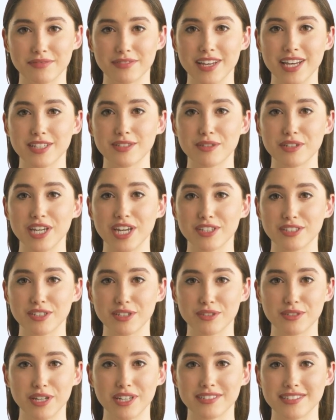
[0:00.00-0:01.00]

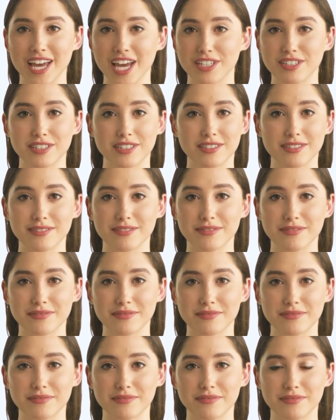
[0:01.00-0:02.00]
International transactions.
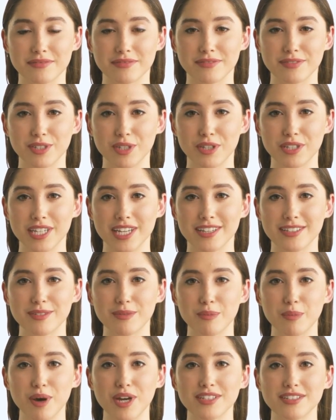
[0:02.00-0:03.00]
Turkey's
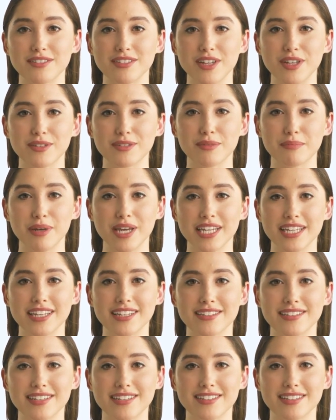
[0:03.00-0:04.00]
well-developed
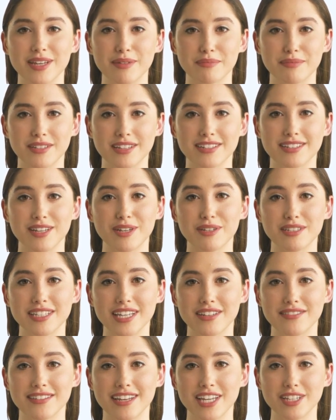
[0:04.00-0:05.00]
banking system
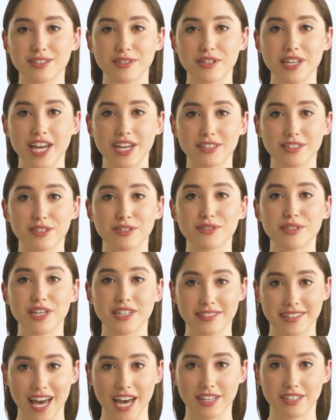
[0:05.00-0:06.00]
facilitates international
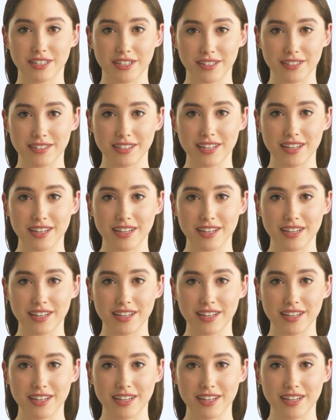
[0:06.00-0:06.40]
transactions,